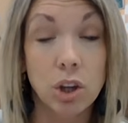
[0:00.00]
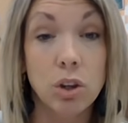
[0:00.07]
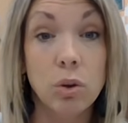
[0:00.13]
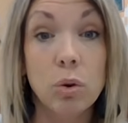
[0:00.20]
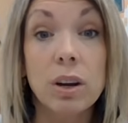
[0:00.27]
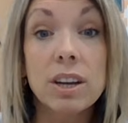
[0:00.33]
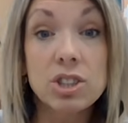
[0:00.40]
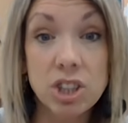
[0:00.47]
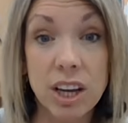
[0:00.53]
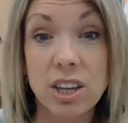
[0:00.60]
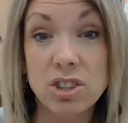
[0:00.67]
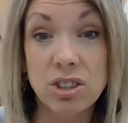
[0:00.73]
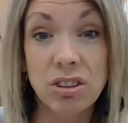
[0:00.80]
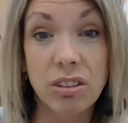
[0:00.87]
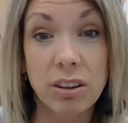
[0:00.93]
Your
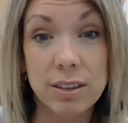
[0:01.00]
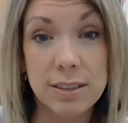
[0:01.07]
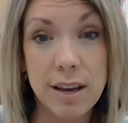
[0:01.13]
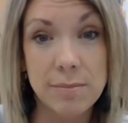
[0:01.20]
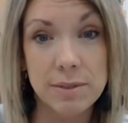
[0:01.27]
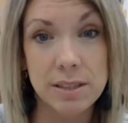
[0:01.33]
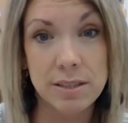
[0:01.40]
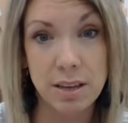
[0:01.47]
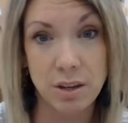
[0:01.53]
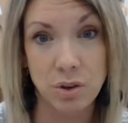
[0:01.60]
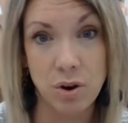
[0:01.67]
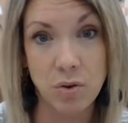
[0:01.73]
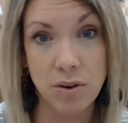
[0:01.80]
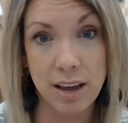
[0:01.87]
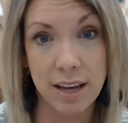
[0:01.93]
education a lot of times is in
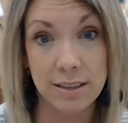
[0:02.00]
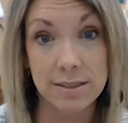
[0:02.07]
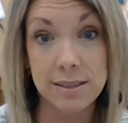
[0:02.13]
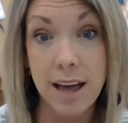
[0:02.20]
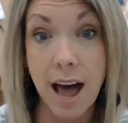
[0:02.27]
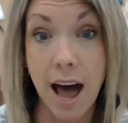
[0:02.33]
your own hands.